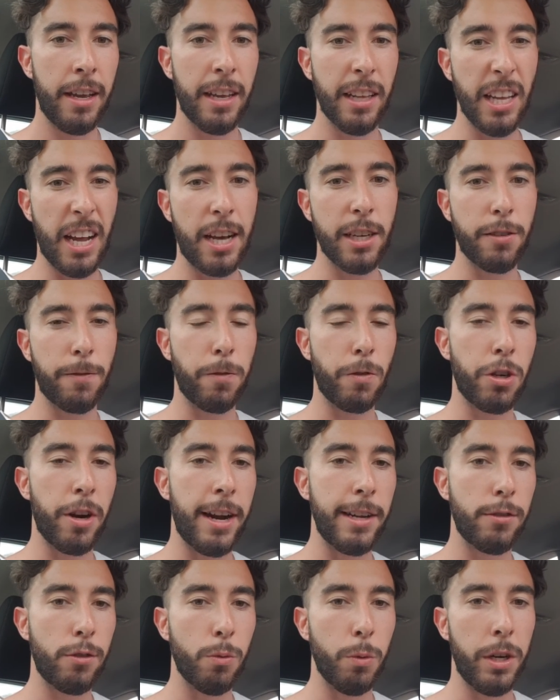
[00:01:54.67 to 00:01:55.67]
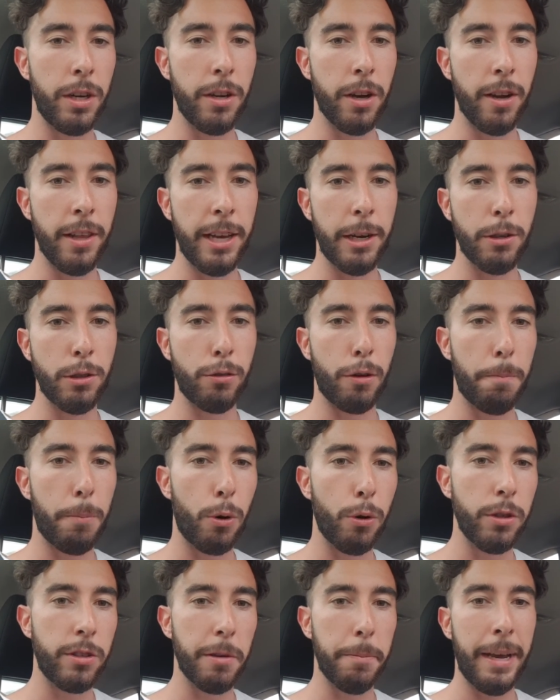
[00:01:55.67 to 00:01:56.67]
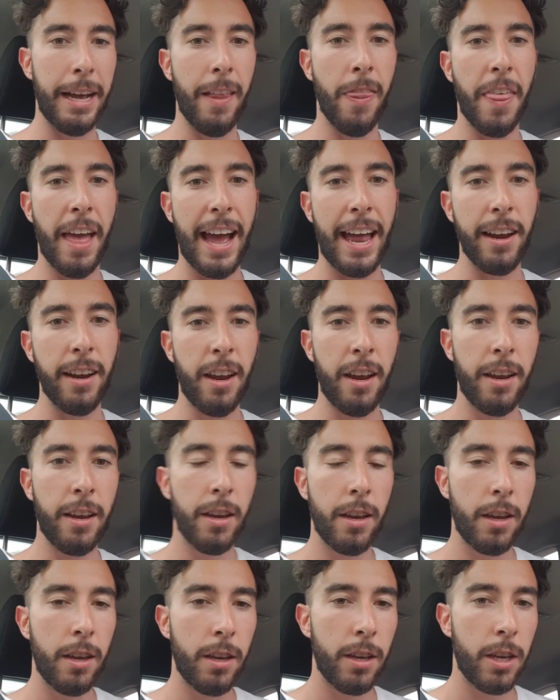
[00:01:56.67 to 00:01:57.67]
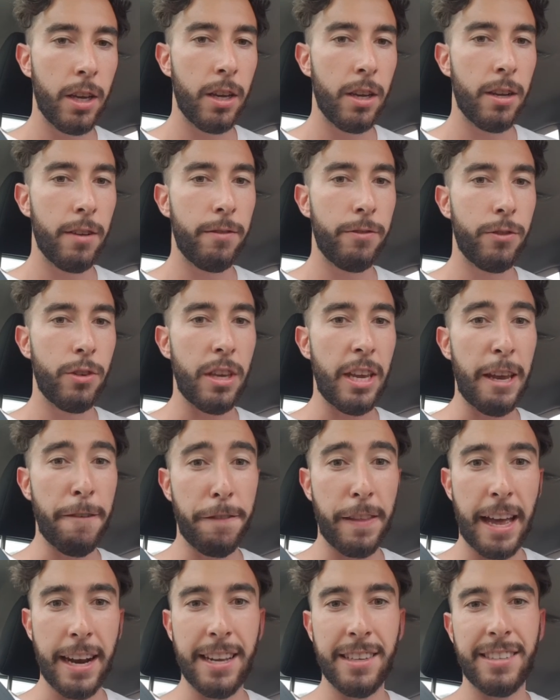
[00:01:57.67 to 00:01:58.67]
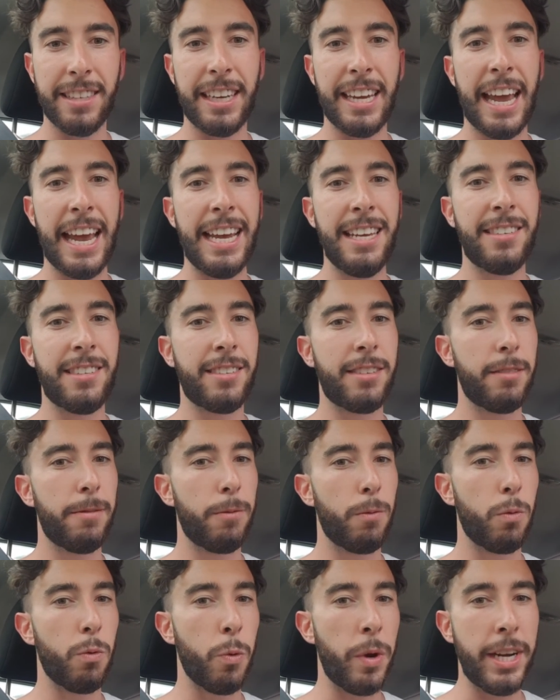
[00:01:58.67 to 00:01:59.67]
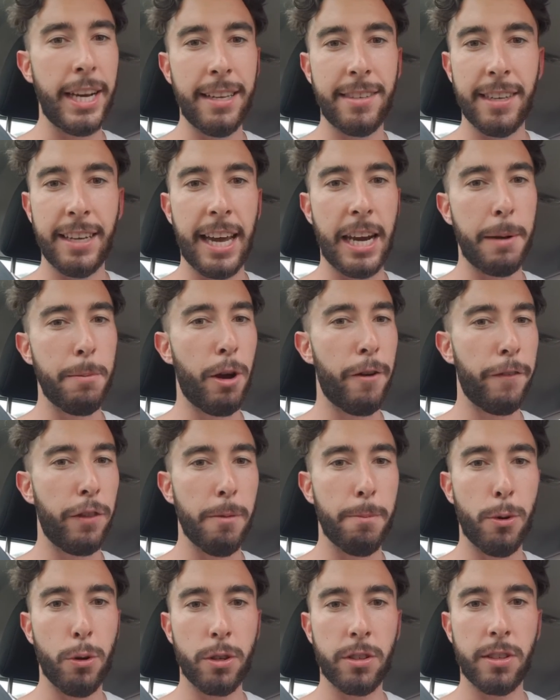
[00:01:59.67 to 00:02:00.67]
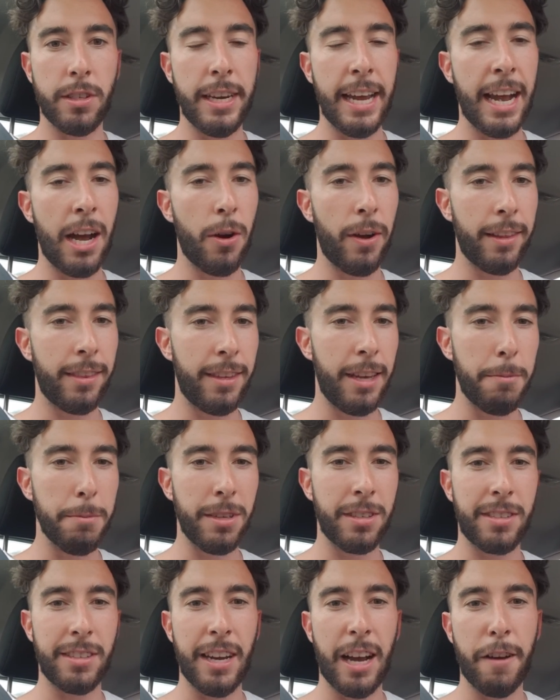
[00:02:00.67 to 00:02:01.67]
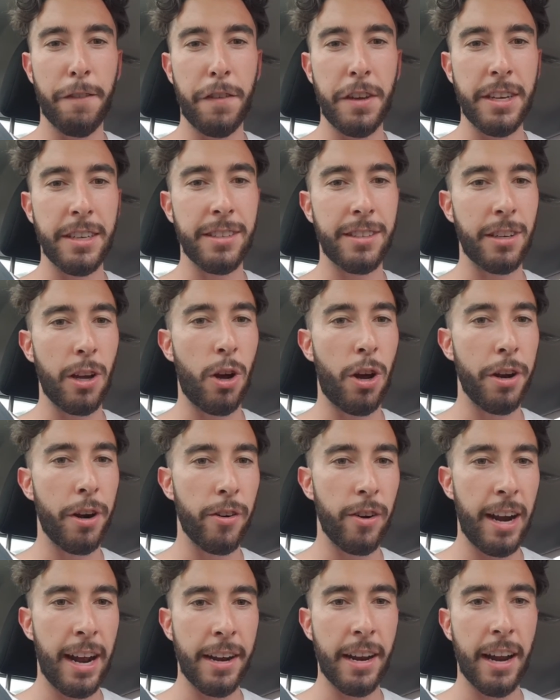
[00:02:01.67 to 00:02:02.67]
last transfer window. There was reports about that. If that is the case, we need to get him off the books now. I think Mustafi is on around